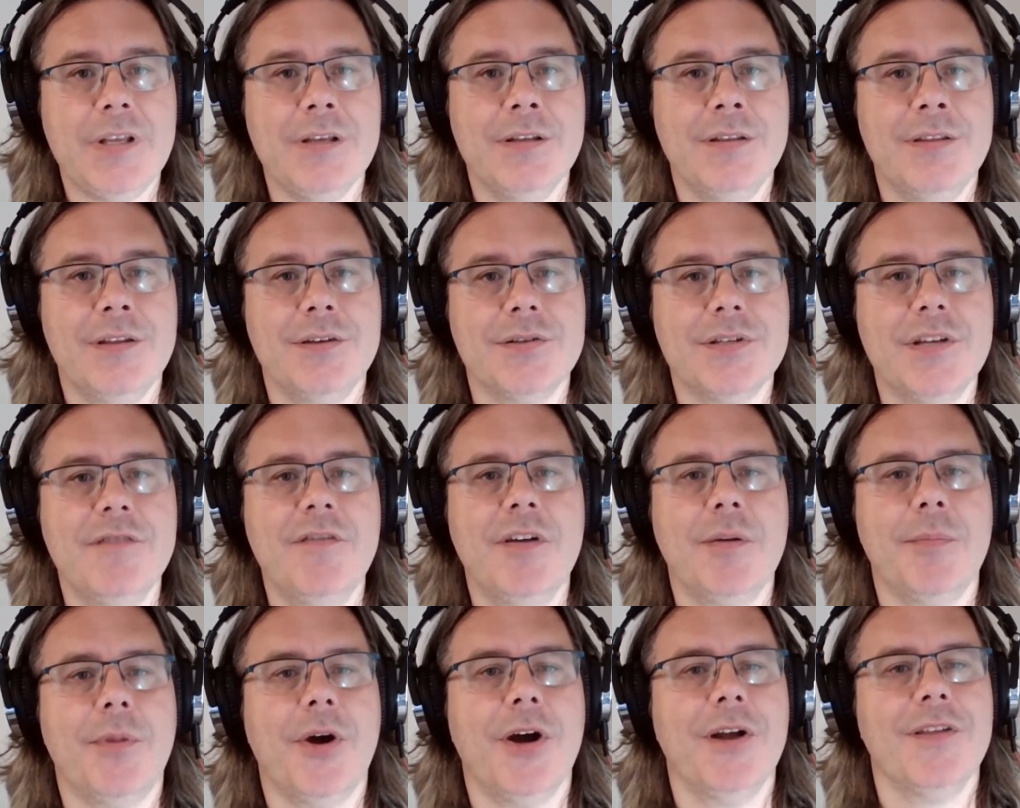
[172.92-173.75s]
There's even
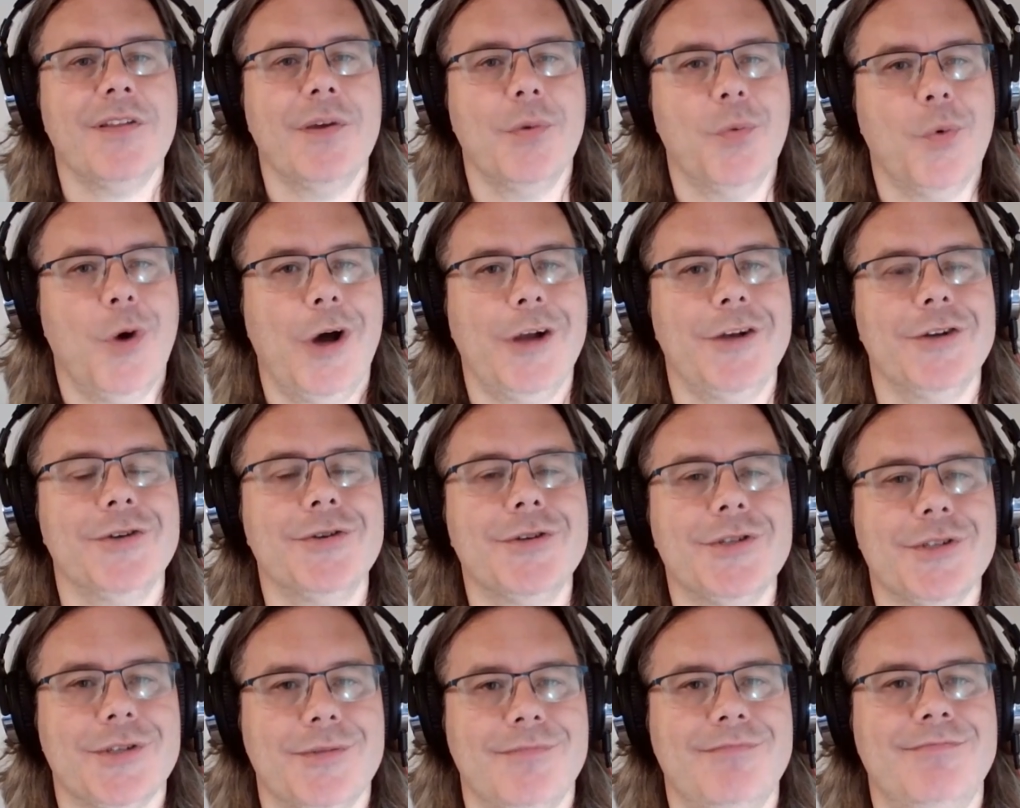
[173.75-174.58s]
a part that
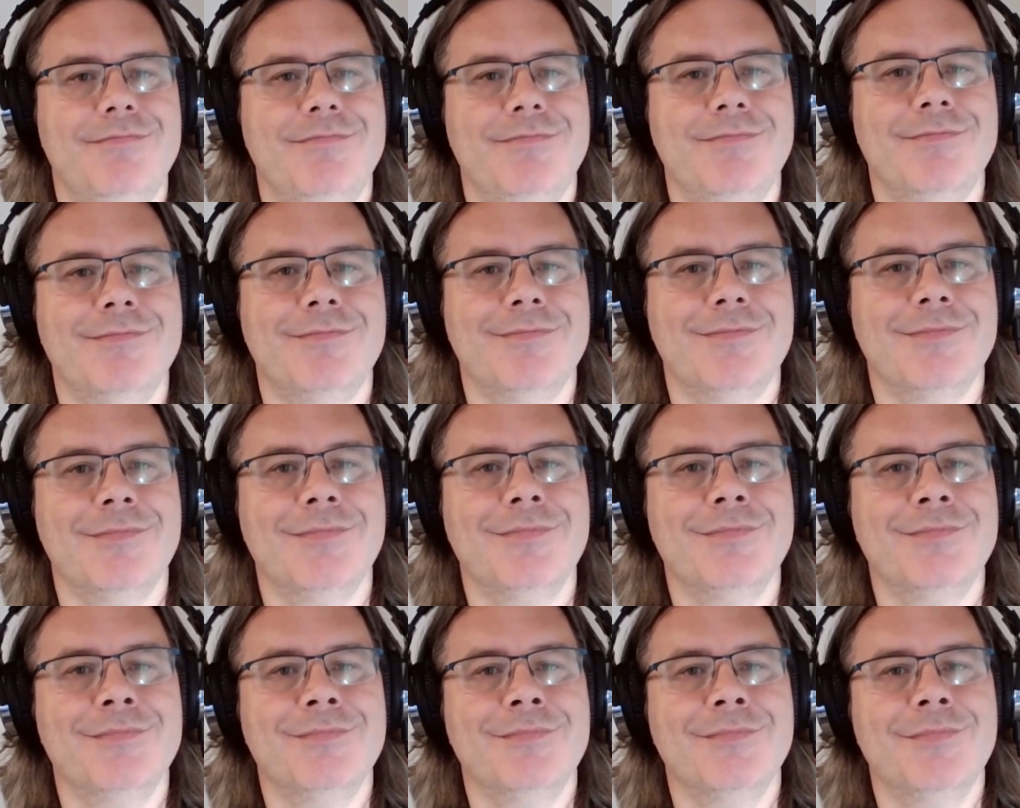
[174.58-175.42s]
wonders,
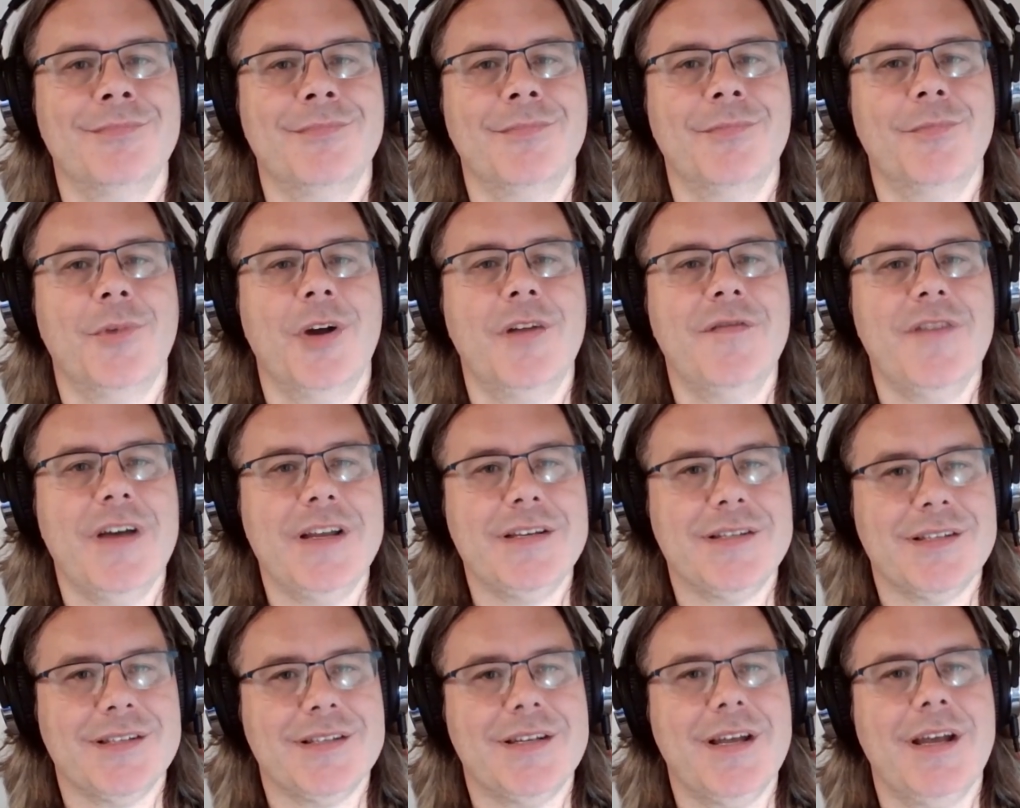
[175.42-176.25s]
what if
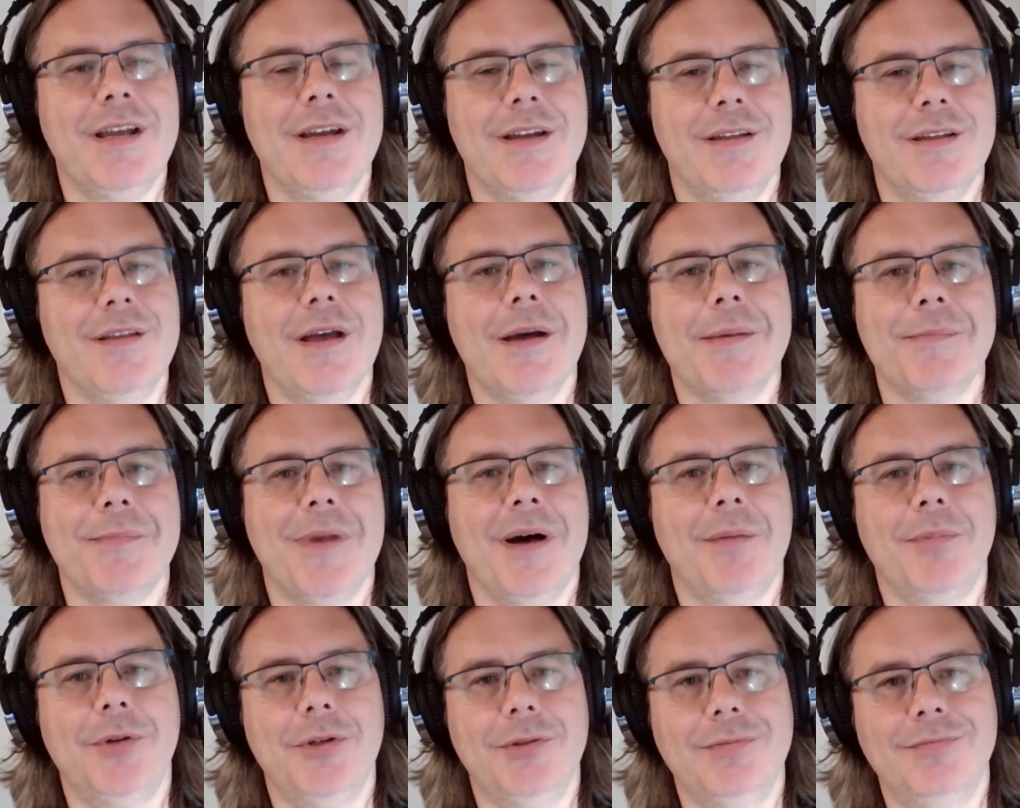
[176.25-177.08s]
I'd stayed in that
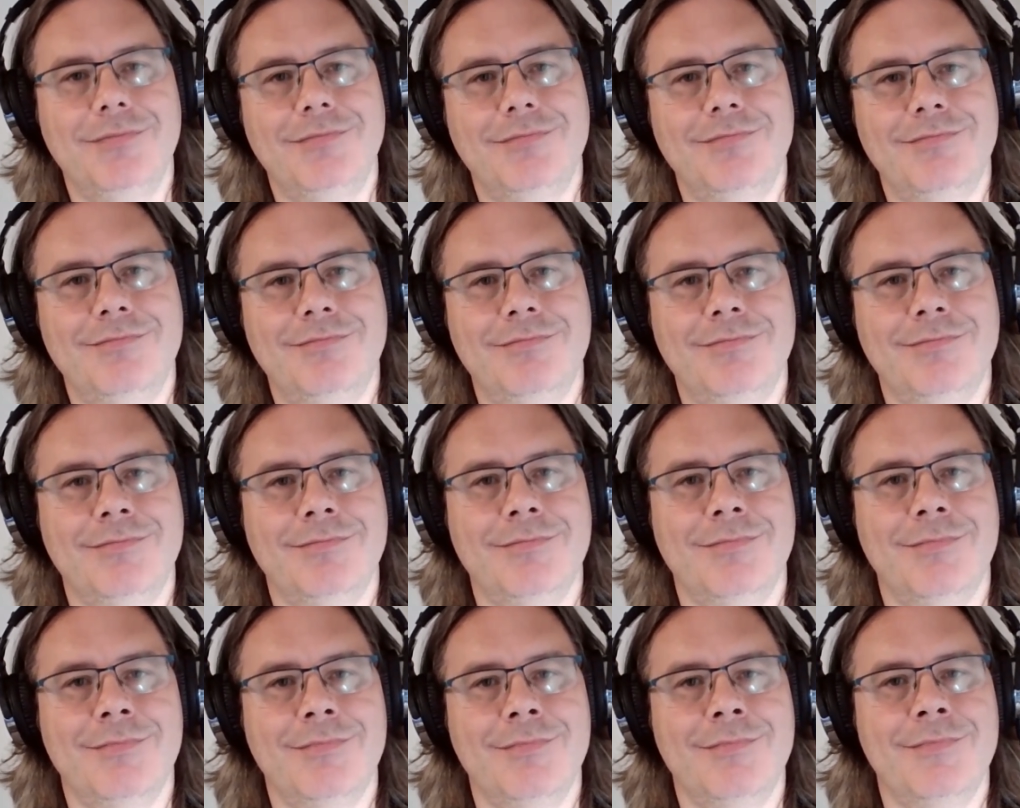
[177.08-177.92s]
bubble?
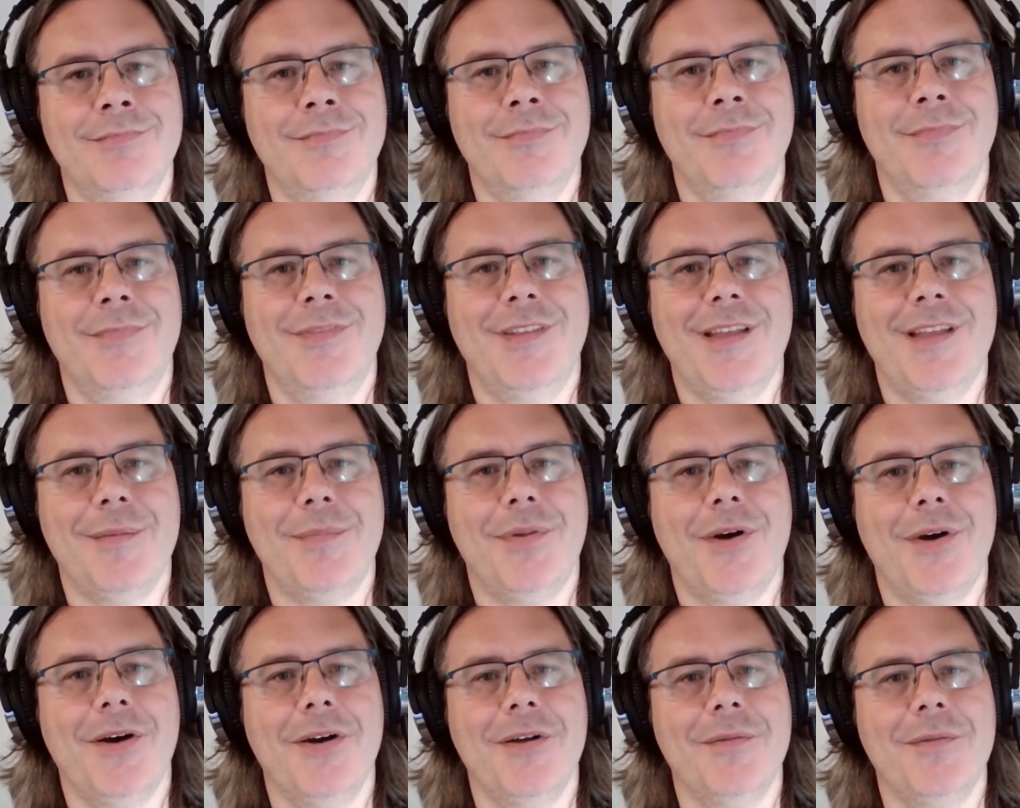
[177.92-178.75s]
That
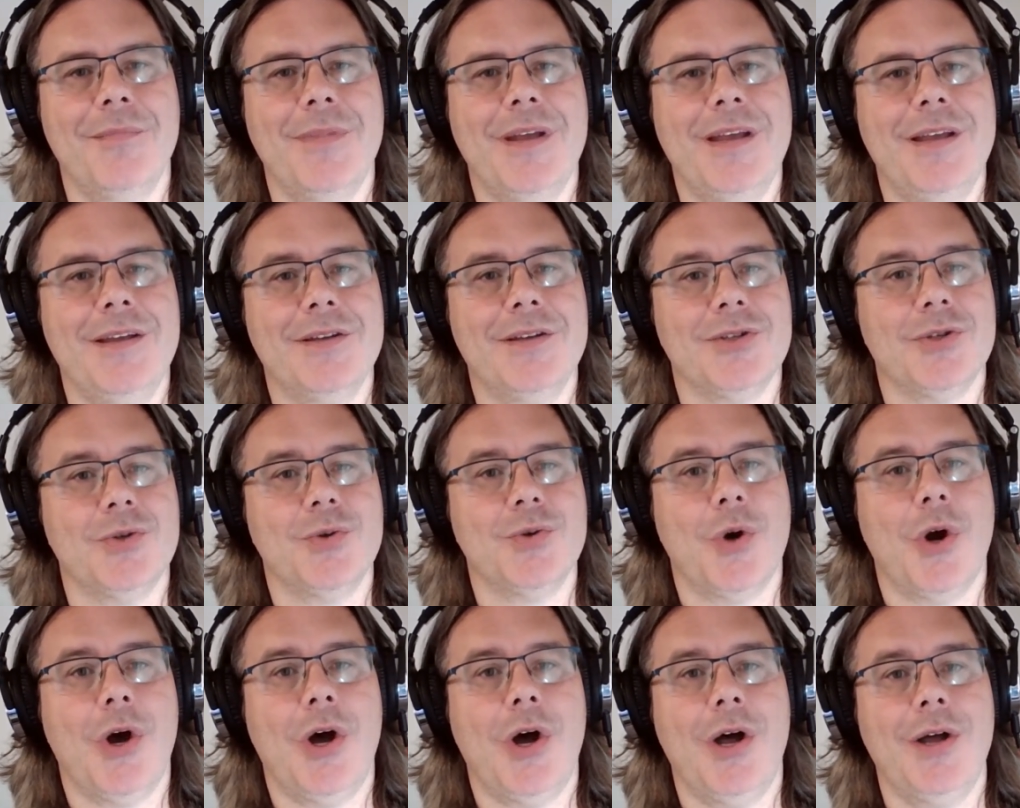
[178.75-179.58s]
part of me is
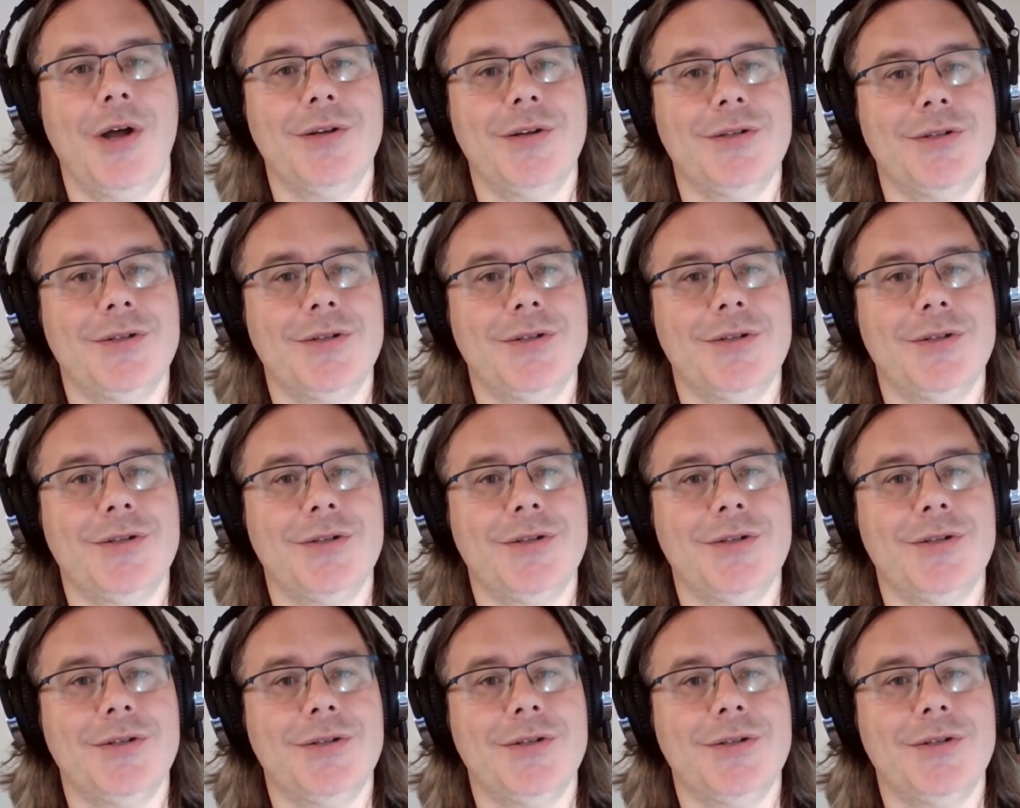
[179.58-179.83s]
drawn